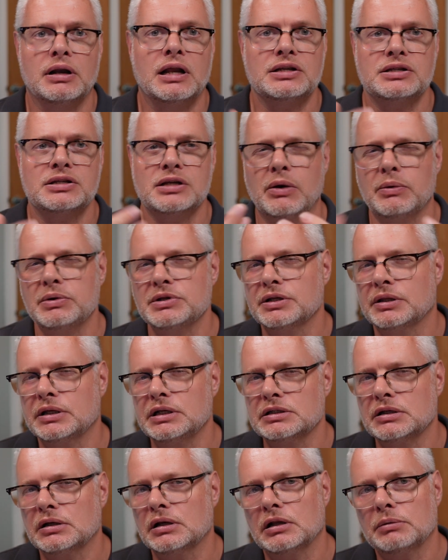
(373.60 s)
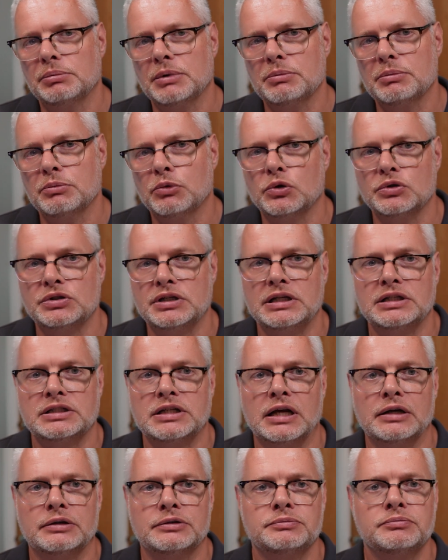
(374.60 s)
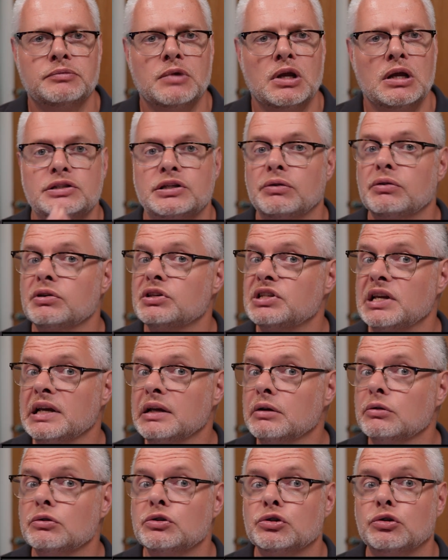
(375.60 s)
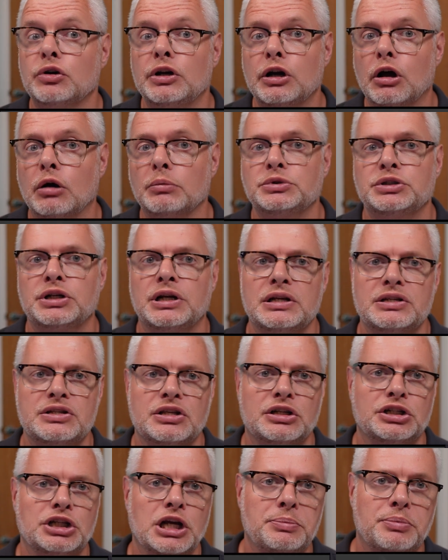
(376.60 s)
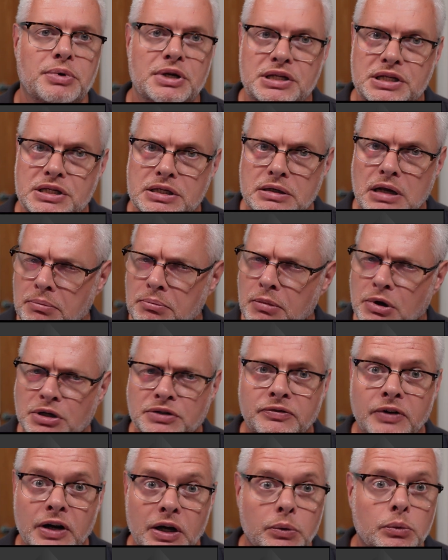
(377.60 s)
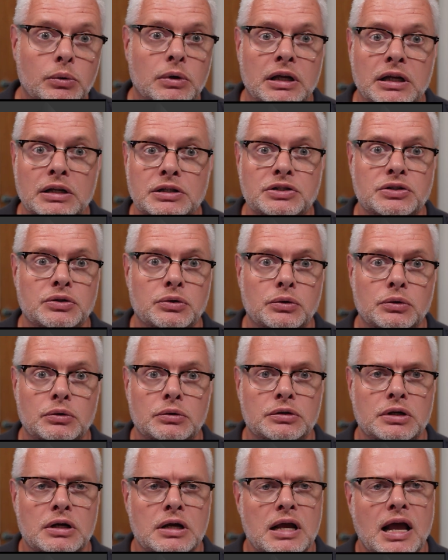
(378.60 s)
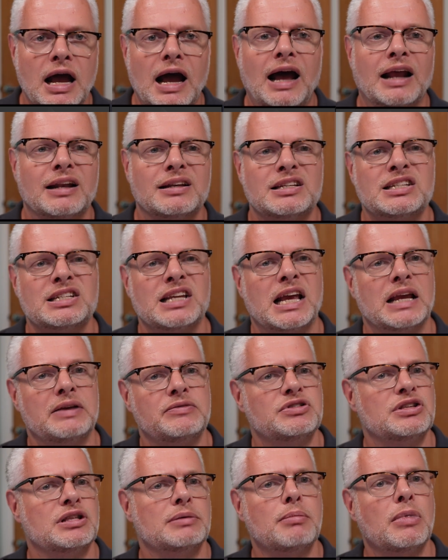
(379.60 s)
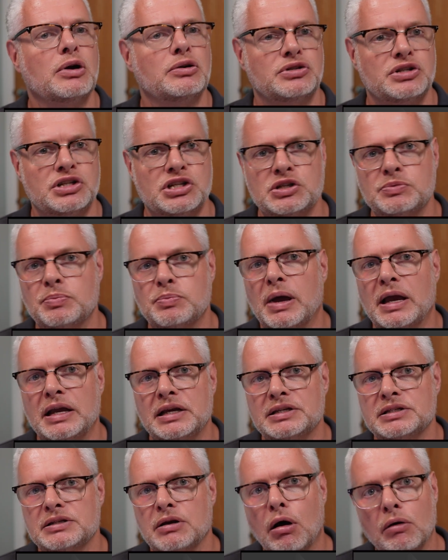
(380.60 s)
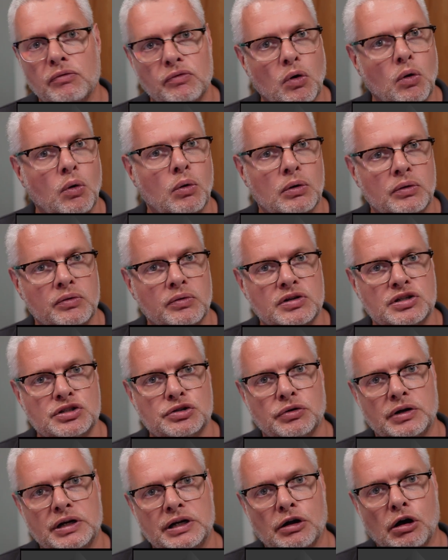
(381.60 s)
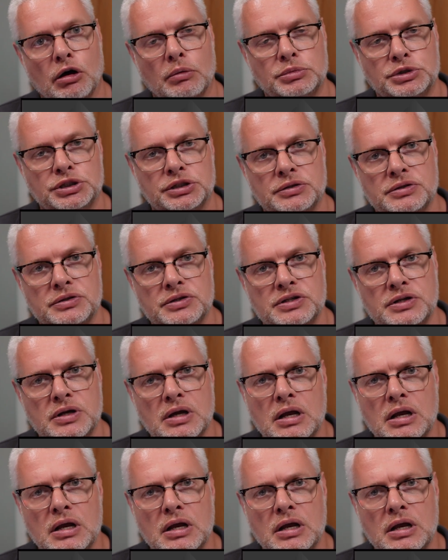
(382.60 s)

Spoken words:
let's go into these a little bit more detail. So the single screen option is the cheapest, most frequently installed, and saves the most space of all of the screen options.